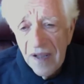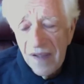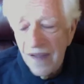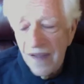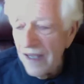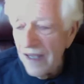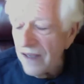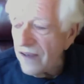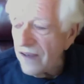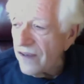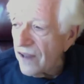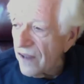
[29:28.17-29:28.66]

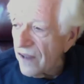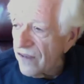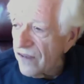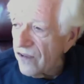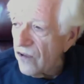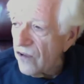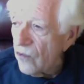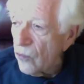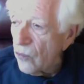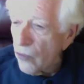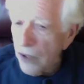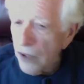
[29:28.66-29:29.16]
it
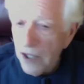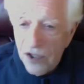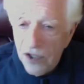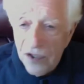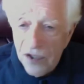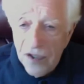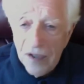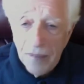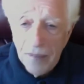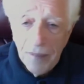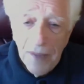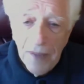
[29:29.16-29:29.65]
doesn't
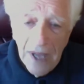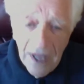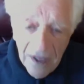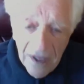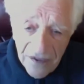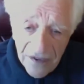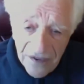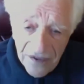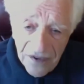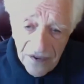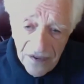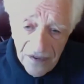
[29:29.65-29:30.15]
reach the
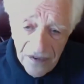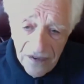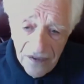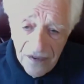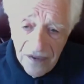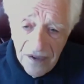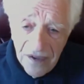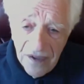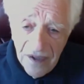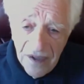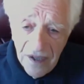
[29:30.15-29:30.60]
masses.